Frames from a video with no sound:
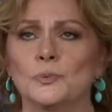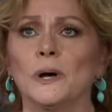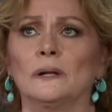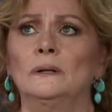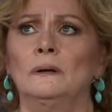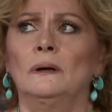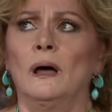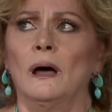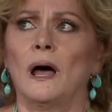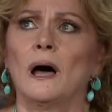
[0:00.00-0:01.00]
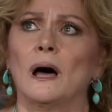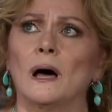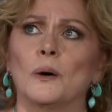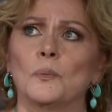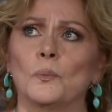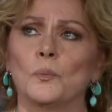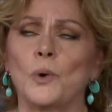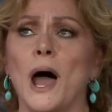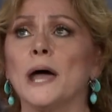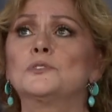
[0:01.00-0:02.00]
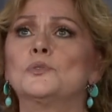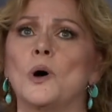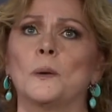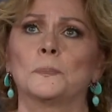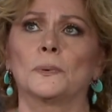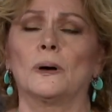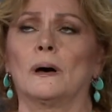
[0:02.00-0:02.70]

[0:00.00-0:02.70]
Well, I grew up